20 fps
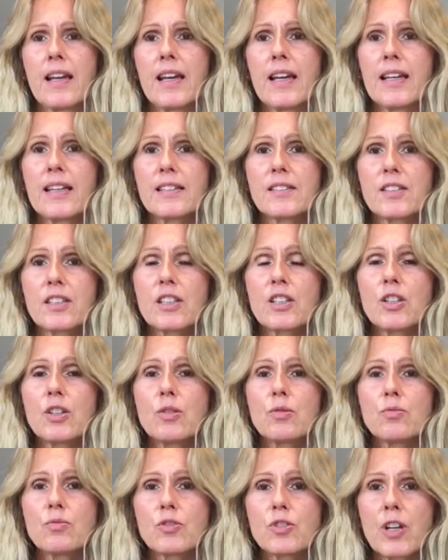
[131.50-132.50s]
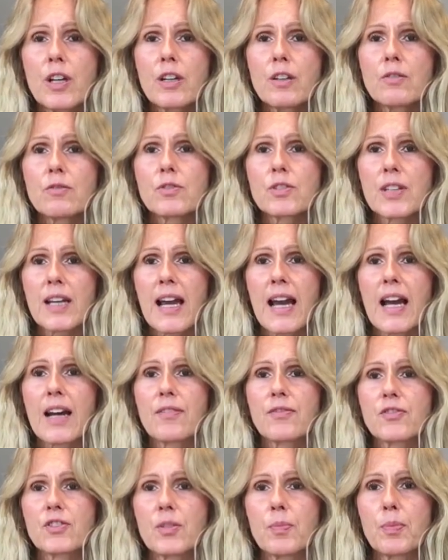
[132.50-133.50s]
is that you don't
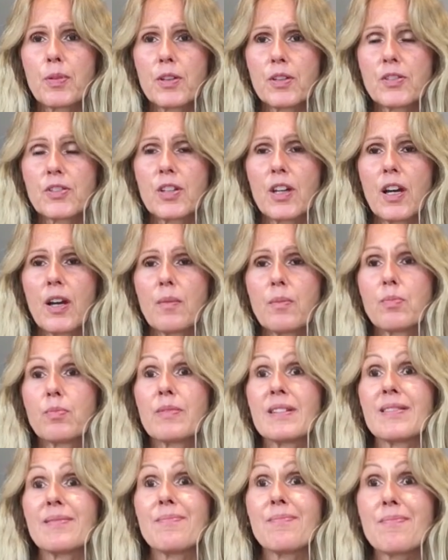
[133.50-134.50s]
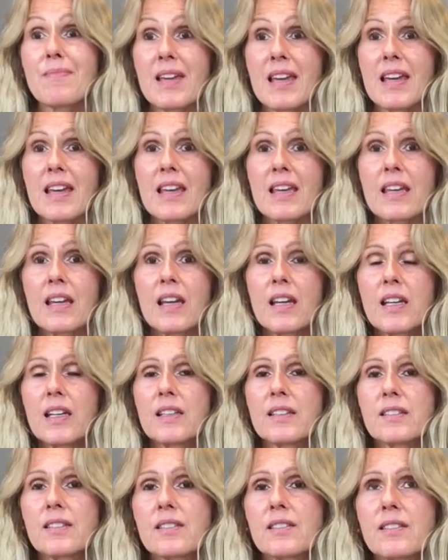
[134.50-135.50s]
have to put up with me
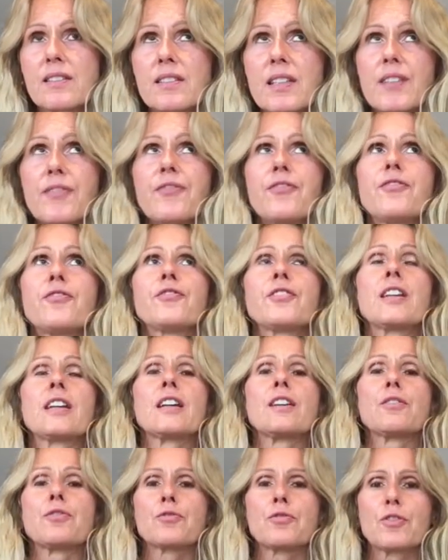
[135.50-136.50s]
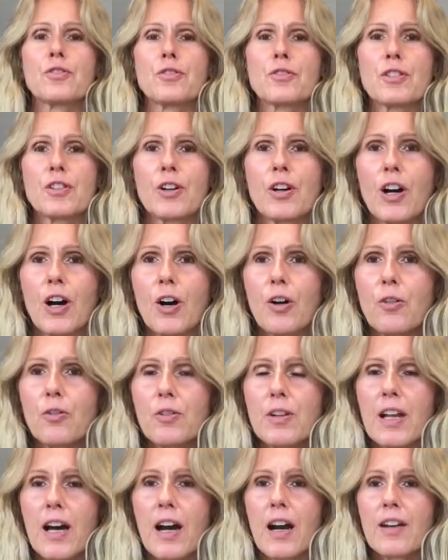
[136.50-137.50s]
sifting through your
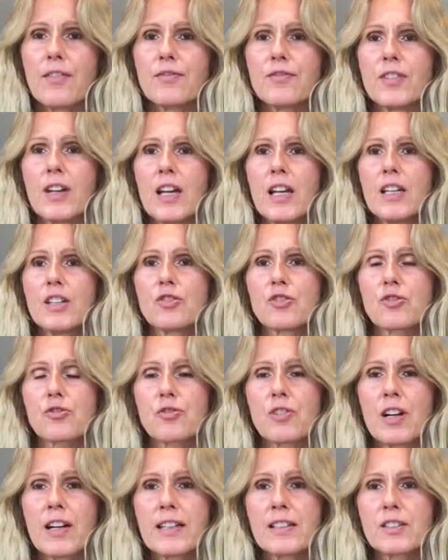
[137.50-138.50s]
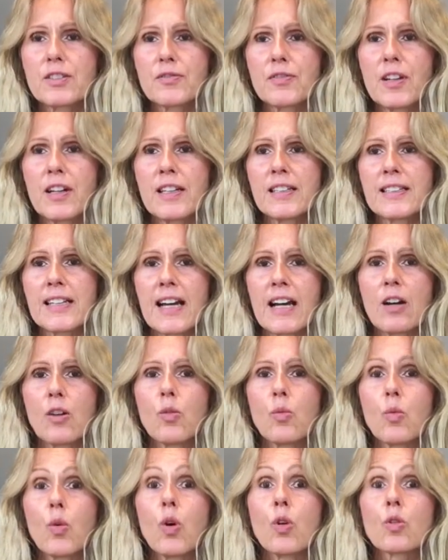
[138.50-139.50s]
whole life trying to find out
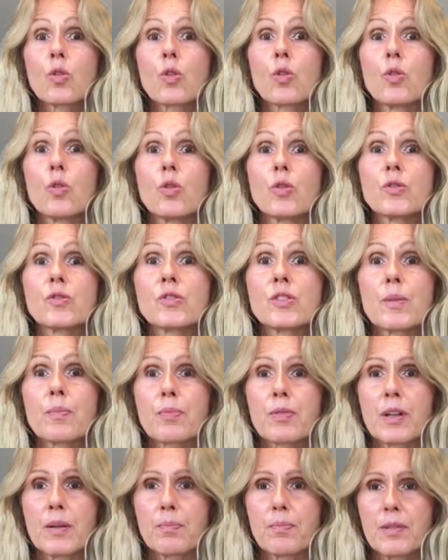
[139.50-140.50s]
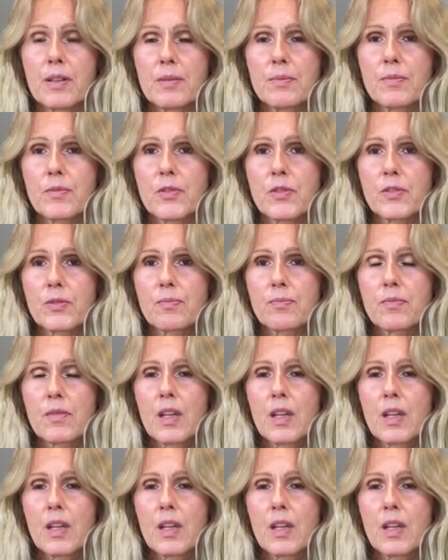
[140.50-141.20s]
what caused the problems.